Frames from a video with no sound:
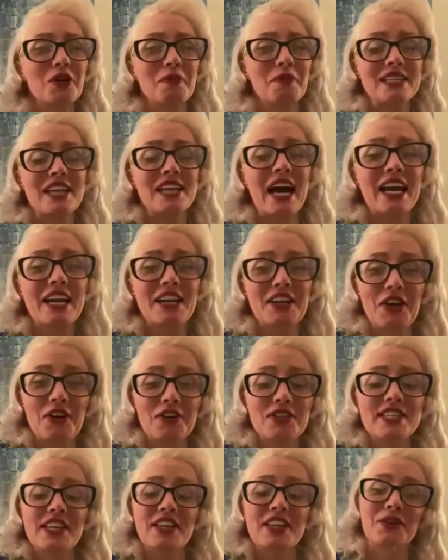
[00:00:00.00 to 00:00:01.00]
be
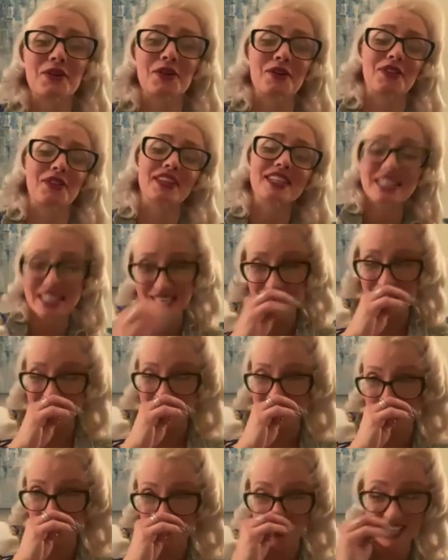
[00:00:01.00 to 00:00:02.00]
diagnosing through the
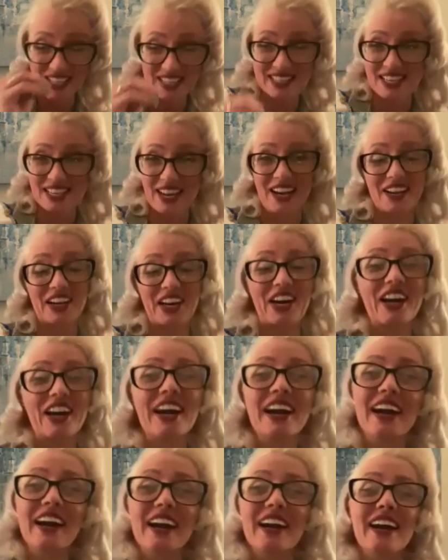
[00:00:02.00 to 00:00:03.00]
DSM when it's not your
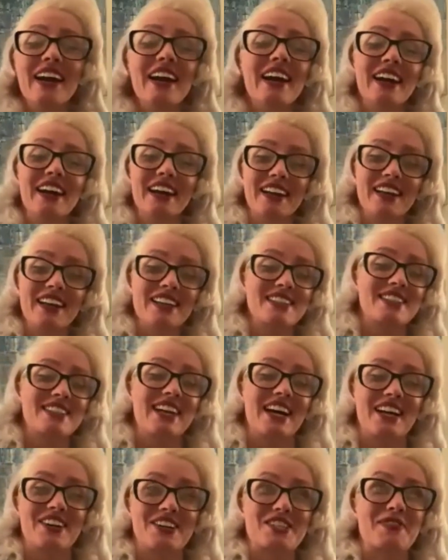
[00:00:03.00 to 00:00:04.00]

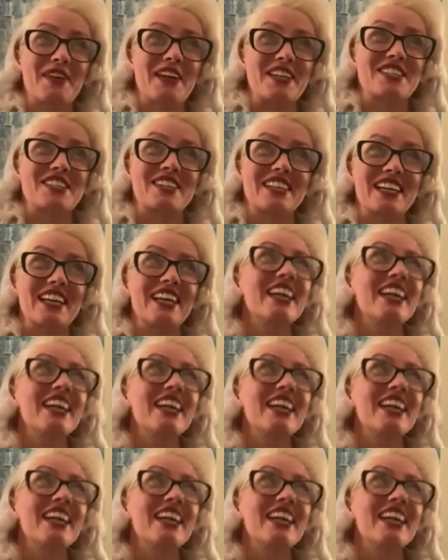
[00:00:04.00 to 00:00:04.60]
your specialty.